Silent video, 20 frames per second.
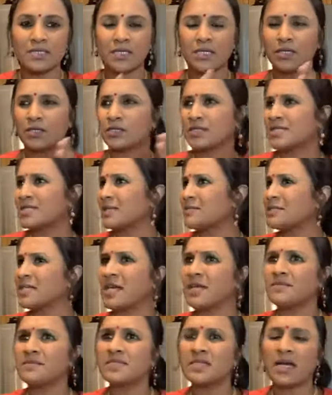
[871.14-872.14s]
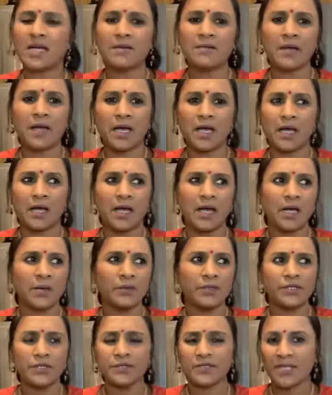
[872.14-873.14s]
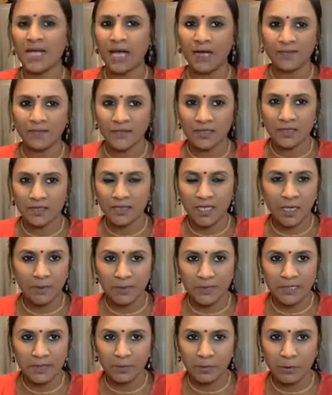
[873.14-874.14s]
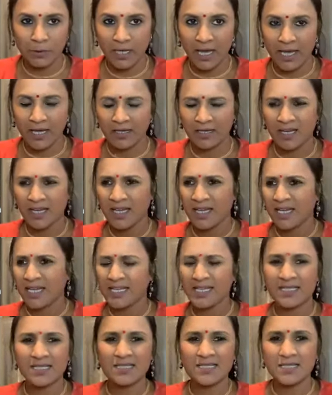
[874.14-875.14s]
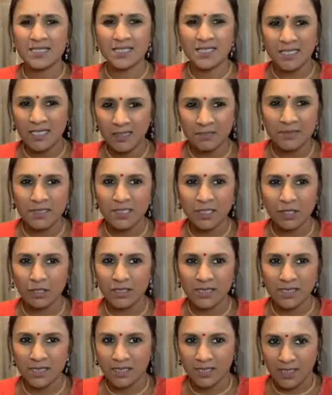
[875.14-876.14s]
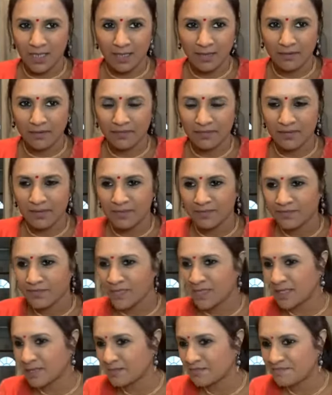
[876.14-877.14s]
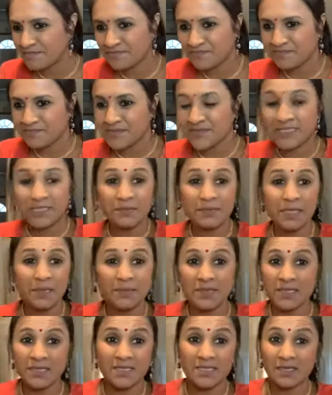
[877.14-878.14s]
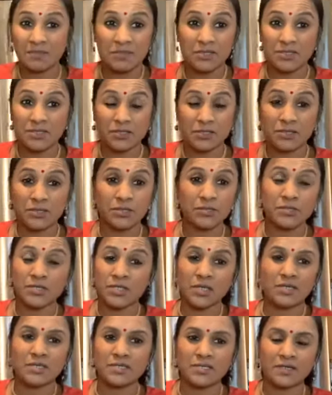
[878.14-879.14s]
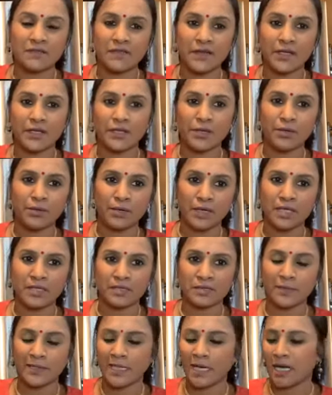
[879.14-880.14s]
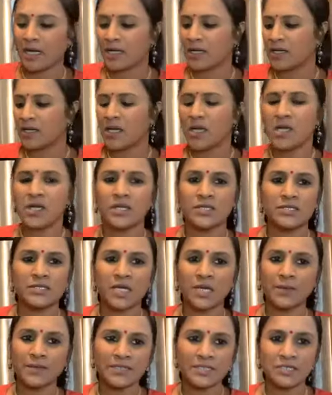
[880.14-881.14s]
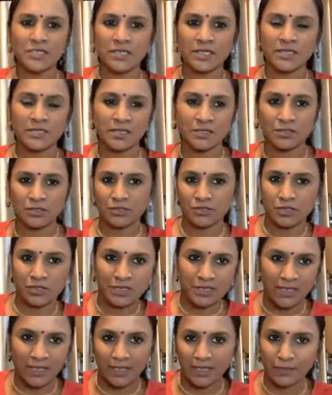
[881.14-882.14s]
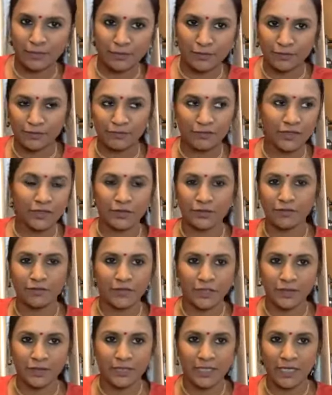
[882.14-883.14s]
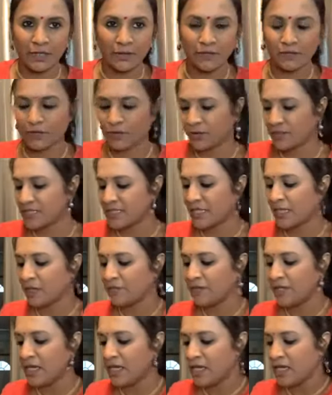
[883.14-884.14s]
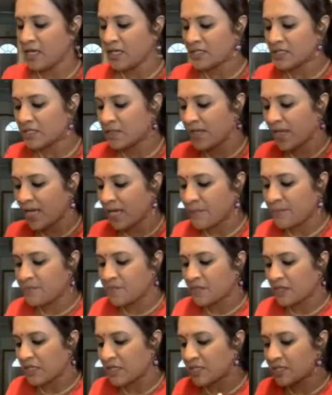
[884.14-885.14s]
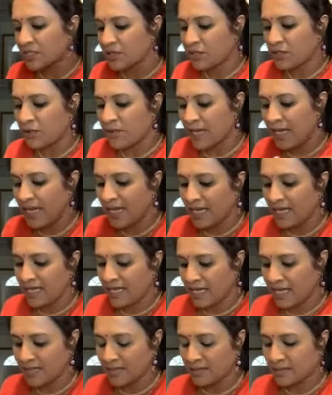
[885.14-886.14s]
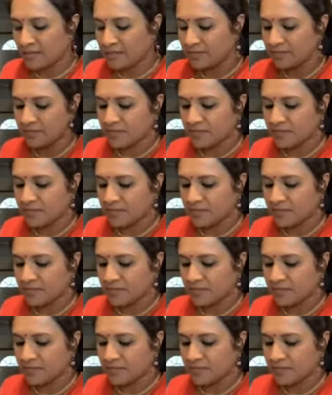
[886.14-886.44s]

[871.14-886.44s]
you know, sometimes I will use a half a tablespoon and it doesn't seem salty enough. Sometimes it seems too salty if I go a little bit higher. So I would suggest that you just kind of, you know, figure it out for yourself. So yeah, so go ahead and